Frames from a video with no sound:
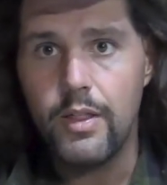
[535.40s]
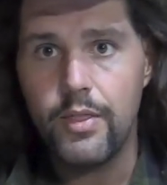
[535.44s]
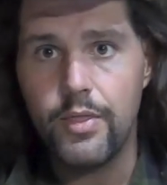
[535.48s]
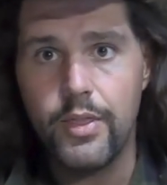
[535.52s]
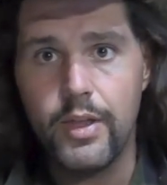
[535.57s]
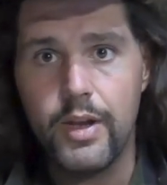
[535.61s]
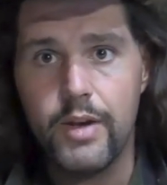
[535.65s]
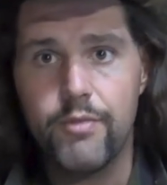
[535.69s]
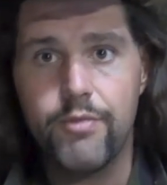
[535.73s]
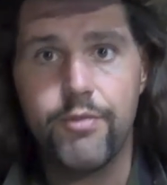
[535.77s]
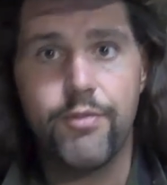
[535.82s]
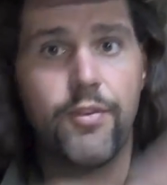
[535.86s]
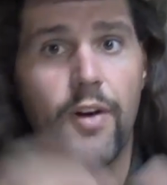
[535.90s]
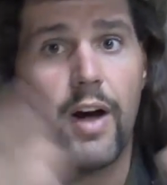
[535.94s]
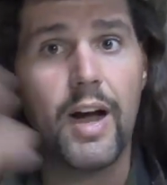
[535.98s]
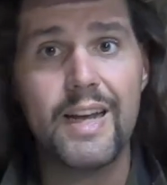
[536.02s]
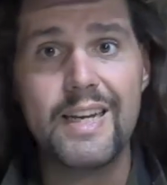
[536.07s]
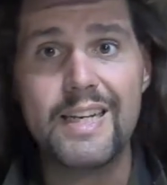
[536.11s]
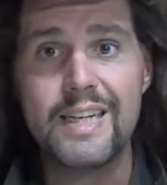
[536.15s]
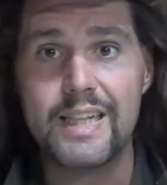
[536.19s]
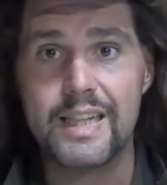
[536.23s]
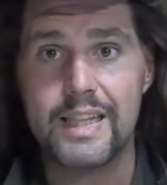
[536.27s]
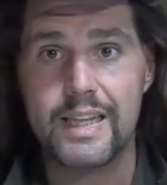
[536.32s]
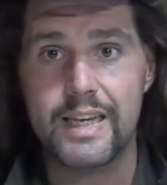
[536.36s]
that
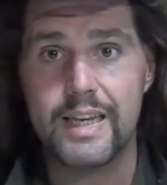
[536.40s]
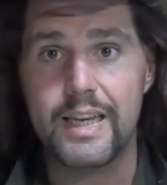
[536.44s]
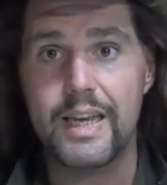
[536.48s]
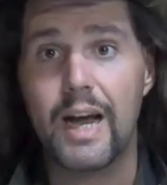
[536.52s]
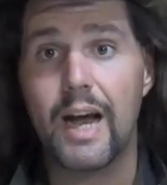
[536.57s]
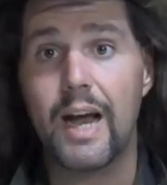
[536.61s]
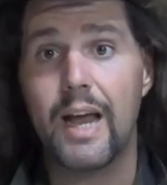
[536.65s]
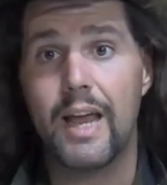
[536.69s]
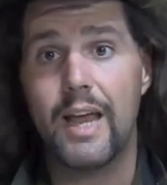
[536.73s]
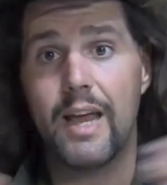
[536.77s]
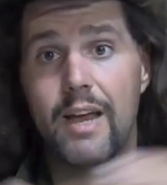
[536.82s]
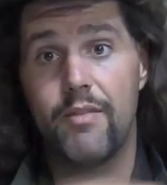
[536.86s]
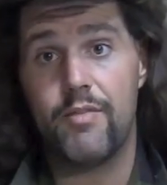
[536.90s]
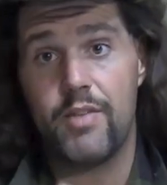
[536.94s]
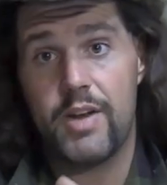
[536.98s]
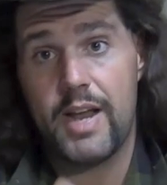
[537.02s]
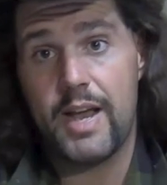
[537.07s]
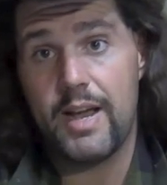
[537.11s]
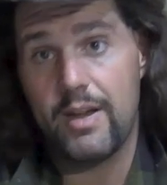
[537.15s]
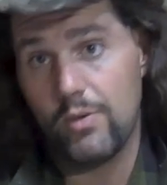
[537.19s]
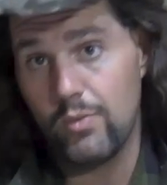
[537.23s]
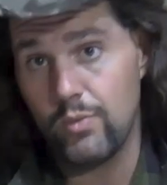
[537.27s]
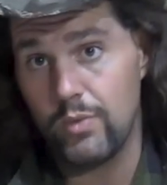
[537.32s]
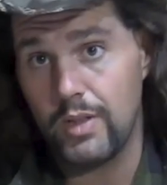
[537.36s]
finally I have an
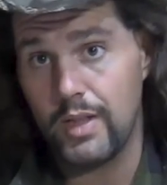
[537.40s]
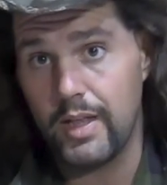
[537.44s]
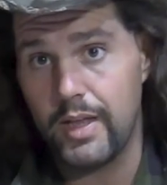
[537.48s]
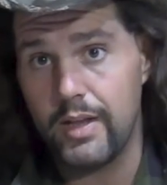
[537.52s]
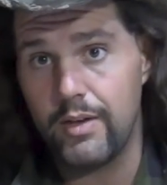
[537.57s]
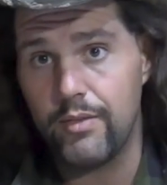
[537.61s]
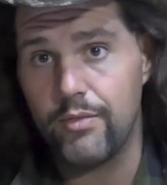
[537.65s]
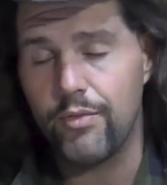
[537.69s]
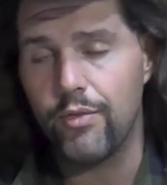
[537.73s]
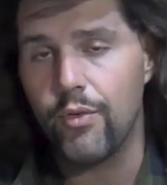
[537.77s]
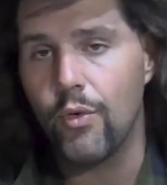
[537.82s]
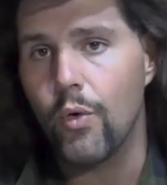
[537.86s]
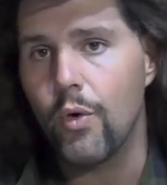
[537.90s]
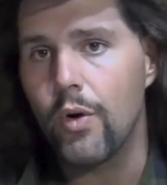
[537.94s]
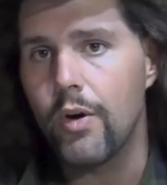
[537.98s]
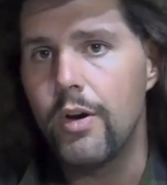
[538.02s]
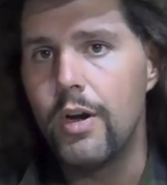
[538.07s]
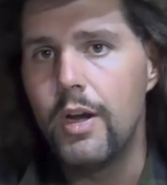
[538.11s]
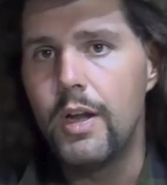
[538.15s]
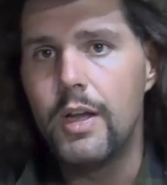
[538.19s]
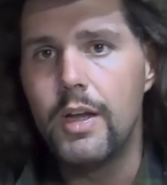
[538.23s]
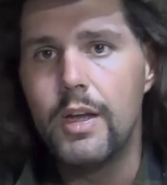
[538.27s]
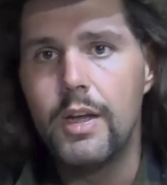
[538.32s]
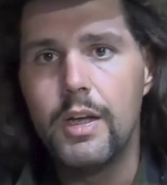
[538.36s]
outlet for.